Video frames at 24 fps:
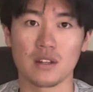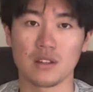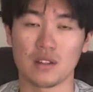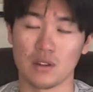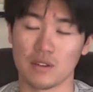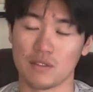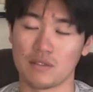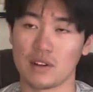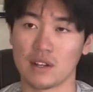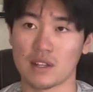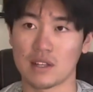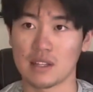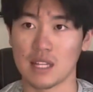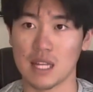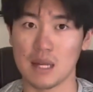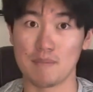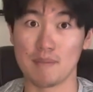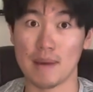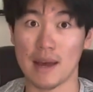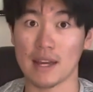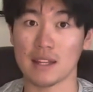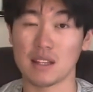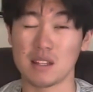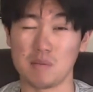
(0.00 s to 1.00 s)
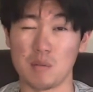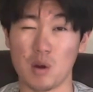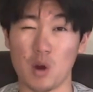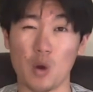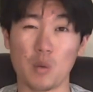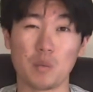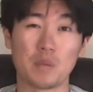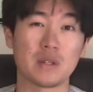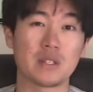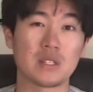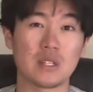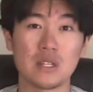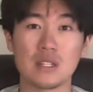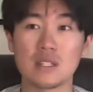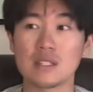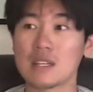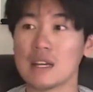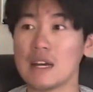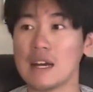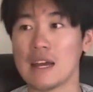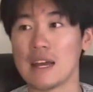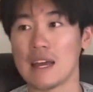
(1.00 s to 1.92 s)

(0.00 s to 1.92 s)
They're fucking like magnum opuses.